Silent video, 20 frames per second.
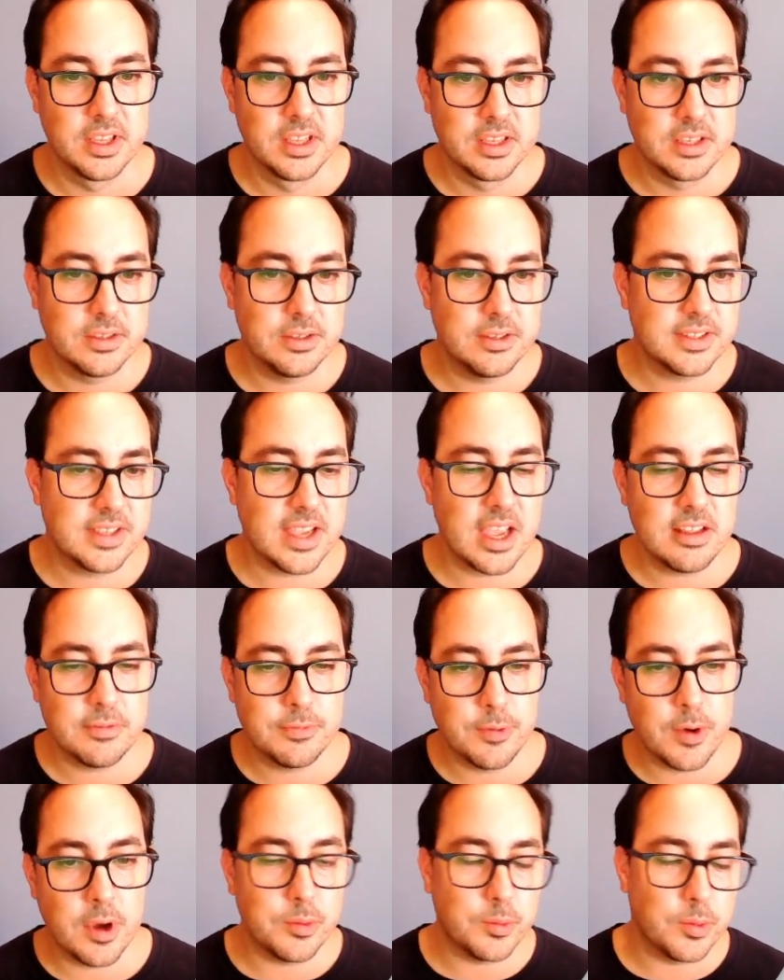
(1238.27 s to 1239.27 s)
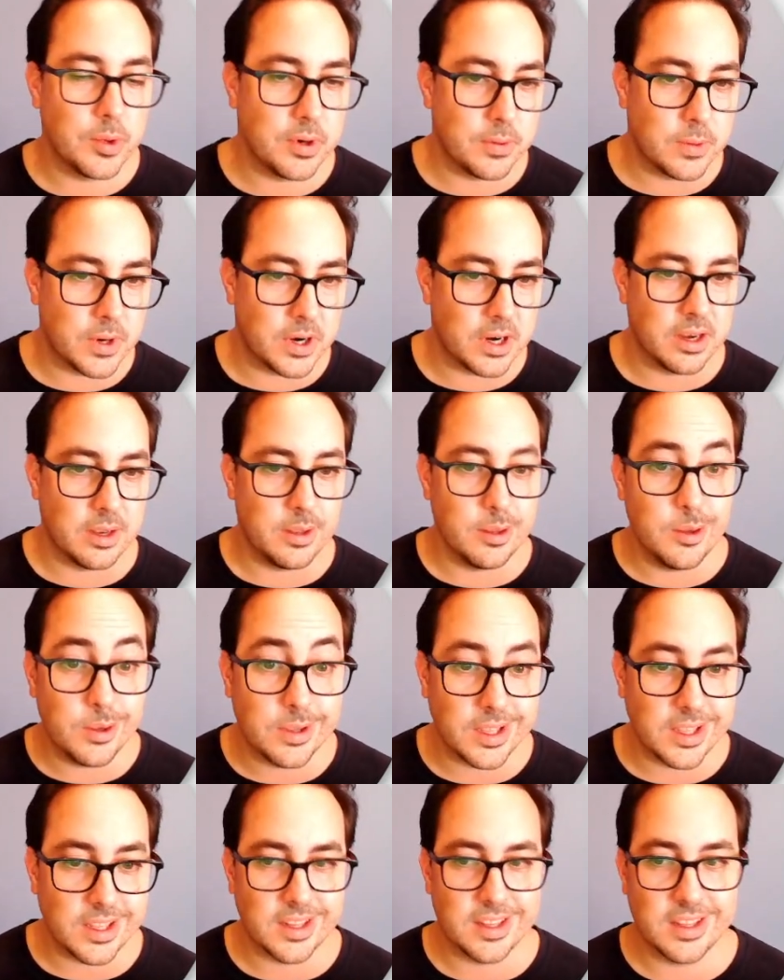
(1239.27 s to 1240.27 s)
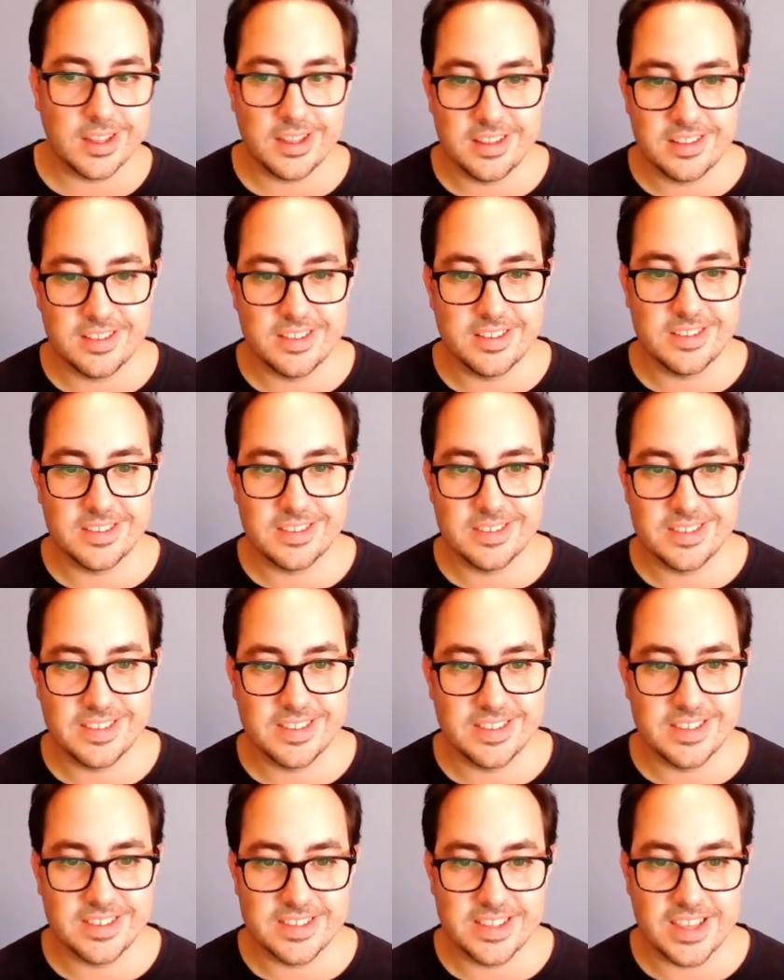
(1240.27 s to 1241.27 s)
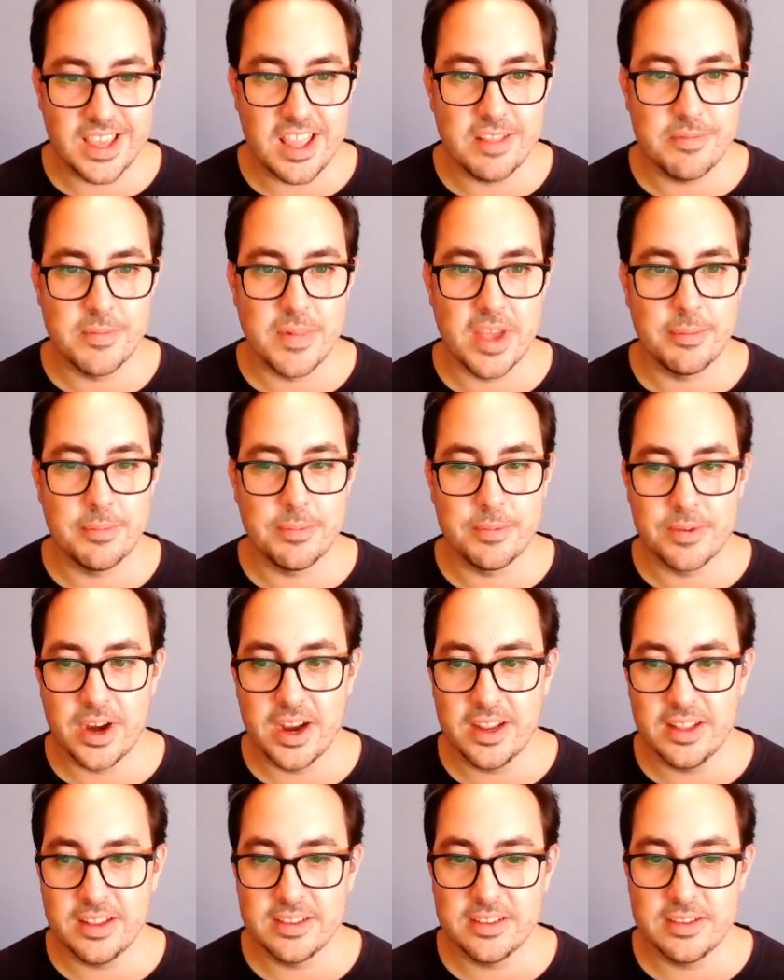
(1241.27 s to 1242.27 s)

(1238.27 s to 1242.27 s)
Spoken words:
This is kind of what we were looking in this heat map, right?